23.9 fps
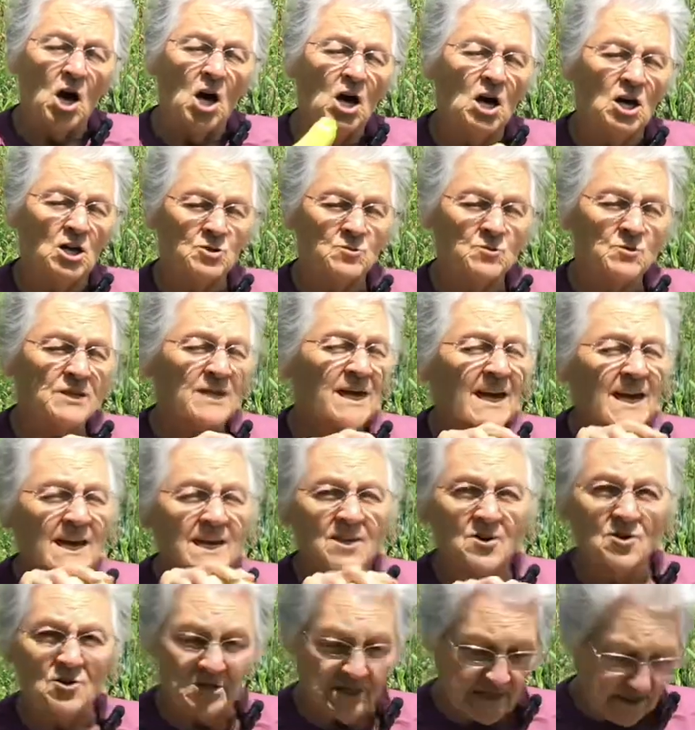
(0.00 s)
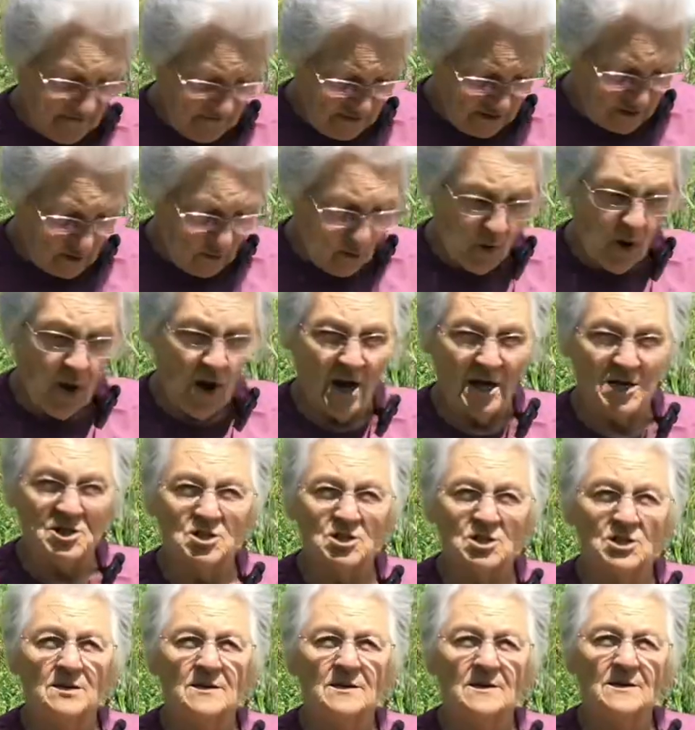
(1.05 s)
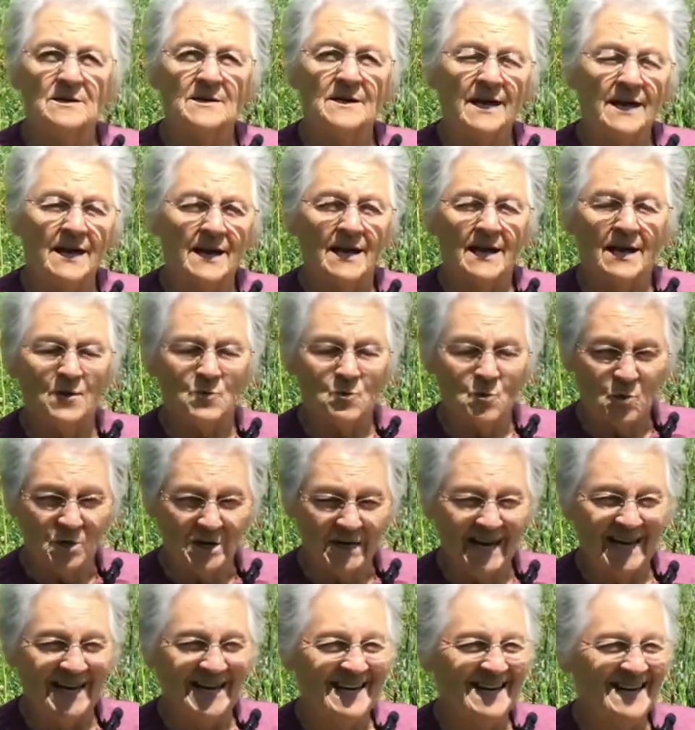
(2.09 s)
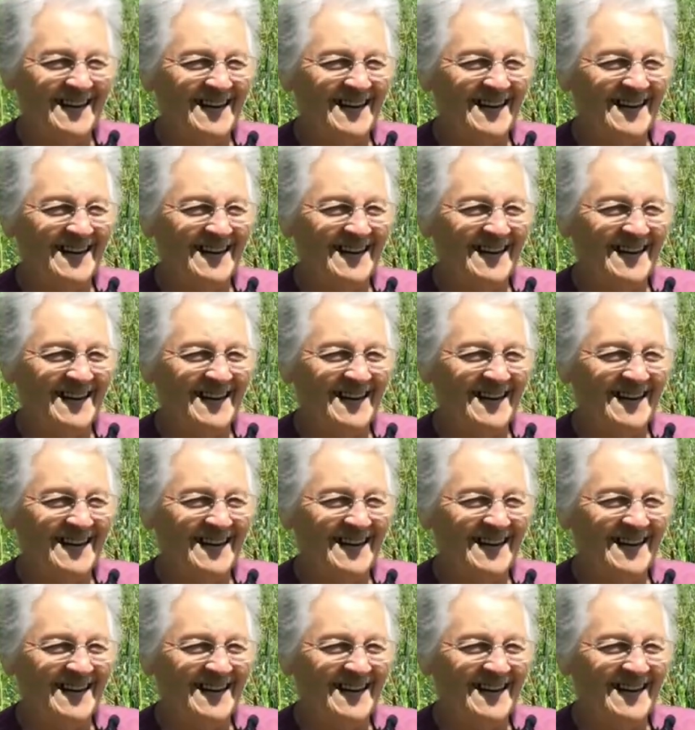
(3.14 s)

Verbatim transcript: a hundred acres of squash, Woo. and we